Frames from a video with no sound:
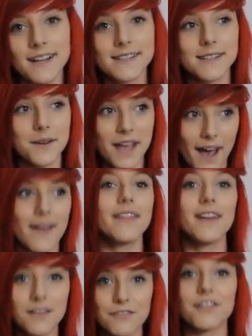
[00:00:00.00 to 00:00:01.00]
So yeah,
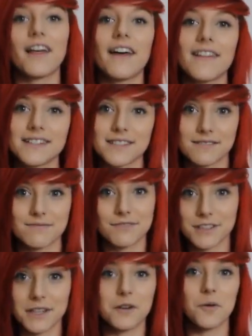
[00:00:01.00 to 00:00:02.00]
thank you for that. That's
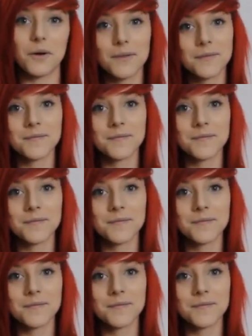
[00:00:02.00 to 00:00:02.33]
really cool.